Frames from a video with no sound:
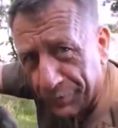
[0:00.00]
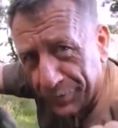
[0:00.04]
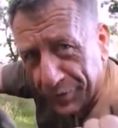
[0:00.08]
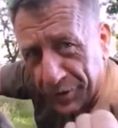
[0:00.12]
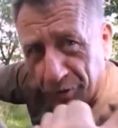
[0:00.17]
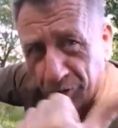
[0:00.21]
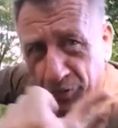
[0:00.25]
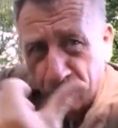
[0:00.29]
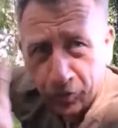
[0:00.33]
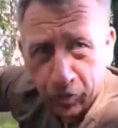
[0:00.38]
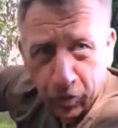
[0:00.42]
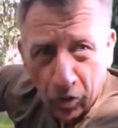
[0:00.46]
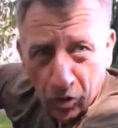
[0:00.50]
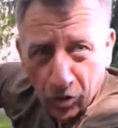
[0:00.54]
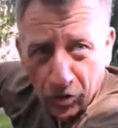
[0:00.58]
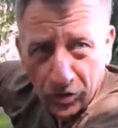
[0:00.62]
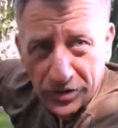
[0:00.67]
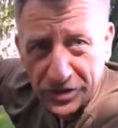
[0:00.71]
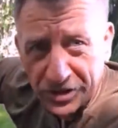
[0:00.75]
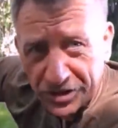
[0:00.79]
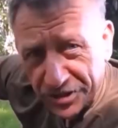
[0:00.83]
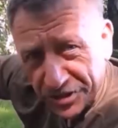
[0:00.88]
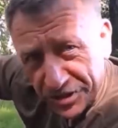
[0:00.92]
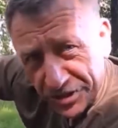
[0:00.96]
Bob, who
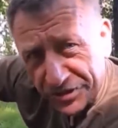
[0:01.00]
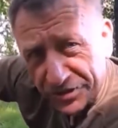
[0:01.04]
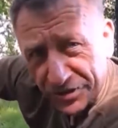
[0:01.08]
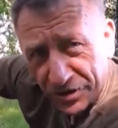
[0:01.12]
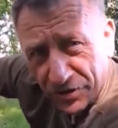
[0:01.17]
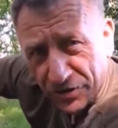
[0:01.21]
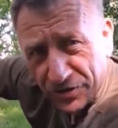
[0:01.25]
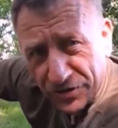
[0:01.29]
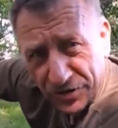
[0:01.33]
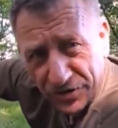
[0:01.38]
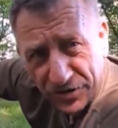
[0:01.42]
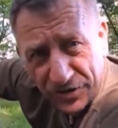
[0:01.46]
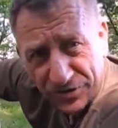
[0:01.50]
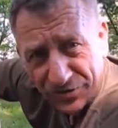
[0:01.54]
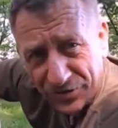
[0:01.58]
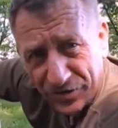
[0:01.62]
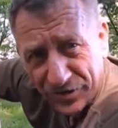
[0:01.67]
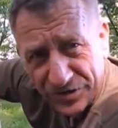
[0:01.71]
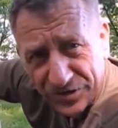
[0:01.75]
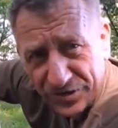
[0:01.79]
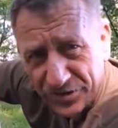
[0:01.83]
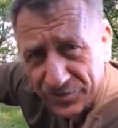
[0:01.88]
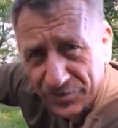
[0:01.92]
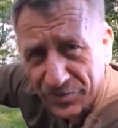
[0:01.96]
walks the dog
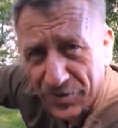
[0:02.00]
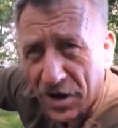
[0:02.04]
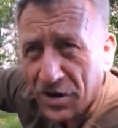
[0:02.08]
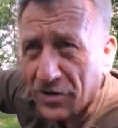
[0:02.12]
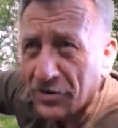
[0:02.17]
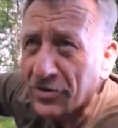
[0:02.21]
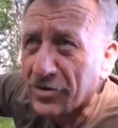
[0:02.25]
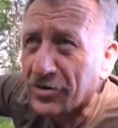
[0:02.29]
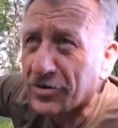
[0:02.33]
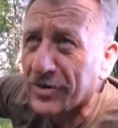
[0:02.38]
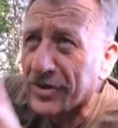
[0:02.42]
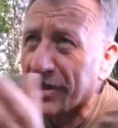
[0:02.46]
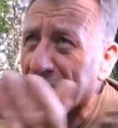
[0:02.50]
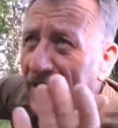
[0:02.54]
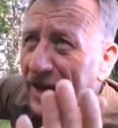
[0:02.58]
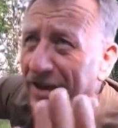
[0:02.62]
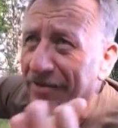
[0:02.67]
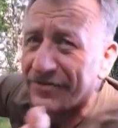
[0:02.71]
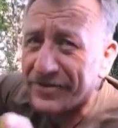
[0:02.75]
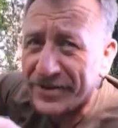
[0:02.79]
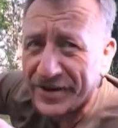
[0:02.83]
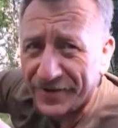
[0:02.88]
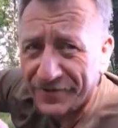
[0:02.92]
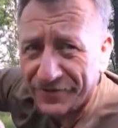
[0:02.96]
across a road, will
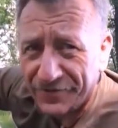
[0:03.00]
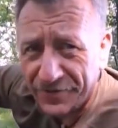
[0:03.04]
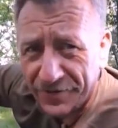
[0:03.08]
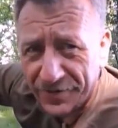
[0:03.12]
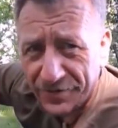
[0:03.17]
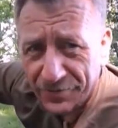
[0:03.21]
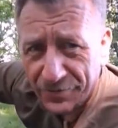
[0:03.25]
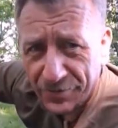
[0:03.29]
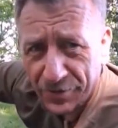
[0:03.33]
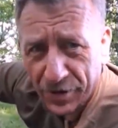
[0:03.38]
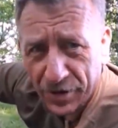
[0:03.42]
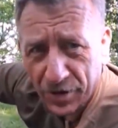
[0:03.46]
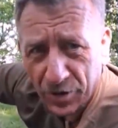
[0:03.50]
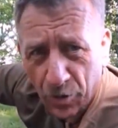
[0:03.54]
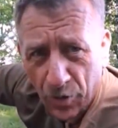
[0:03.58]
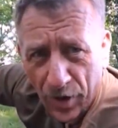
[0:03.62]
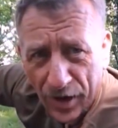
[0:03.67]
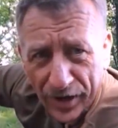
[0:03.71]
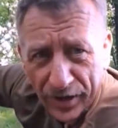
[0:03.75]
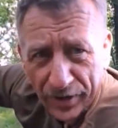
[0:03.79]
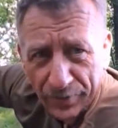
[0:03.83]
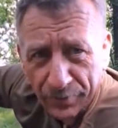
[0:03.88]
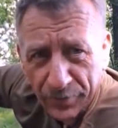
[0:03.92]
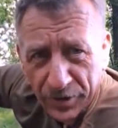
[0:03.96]
have different
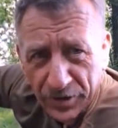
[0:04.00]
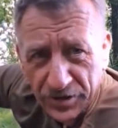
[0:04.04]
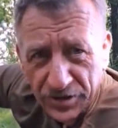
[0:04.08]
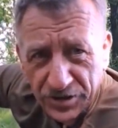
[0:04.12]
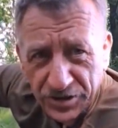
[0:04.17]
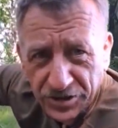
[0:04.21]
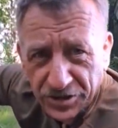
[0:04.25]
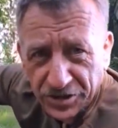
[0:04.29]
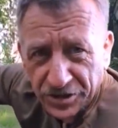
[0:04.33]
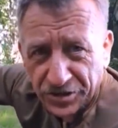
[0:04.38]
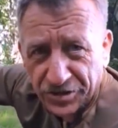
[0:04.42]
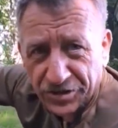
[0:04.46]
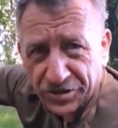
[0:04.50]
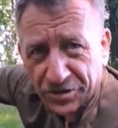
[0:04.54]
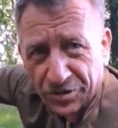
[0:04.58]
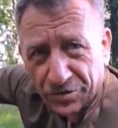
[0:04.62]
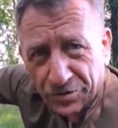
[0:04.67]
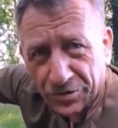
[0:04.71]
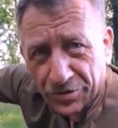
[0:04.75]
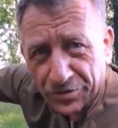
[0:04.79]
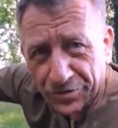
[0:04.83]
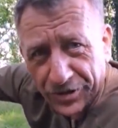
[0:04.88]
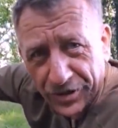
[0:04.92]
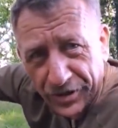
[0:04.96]
requirements to
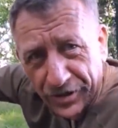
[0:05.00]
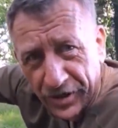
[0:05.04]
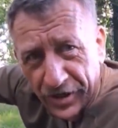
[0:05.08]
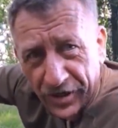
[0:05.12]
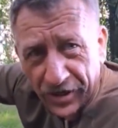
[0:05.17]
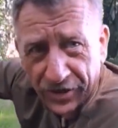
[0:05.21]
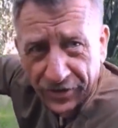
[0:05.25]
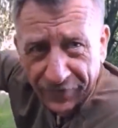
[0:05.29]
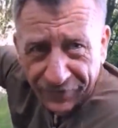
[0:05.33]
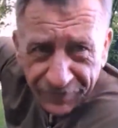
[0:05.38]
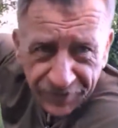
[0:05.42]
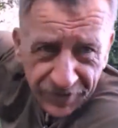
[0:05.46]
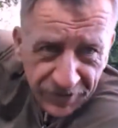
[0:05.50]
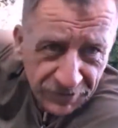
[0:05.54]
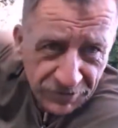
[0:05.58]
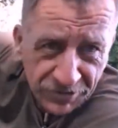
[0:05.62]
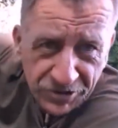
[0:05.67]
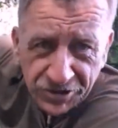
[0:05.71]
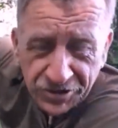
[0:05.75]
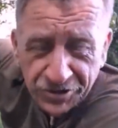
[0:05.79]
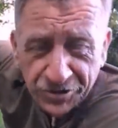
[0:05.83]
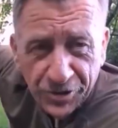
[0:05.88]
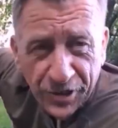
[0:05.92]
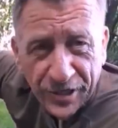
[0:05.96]
Dora a
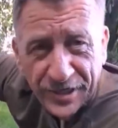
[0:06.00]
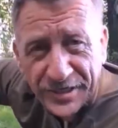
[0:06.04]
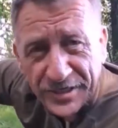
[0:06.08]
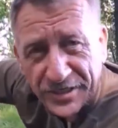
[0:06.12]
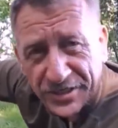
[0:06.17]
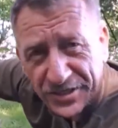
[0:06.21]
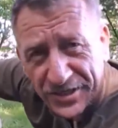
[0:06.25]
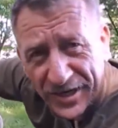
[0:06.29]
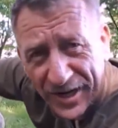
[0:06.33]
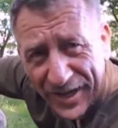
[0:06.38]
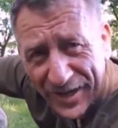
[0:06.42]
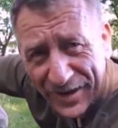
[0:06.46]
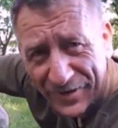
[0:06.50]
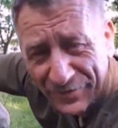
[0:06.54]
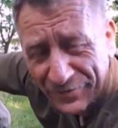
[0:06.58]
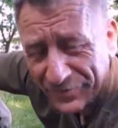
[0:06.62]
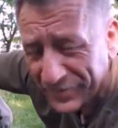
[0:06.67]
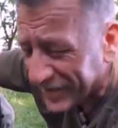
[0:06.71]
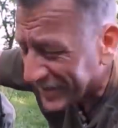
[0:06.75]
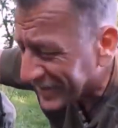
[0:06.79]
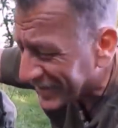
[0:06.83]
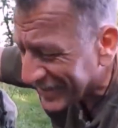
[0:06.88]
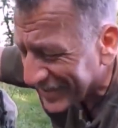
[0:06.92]
few streets down.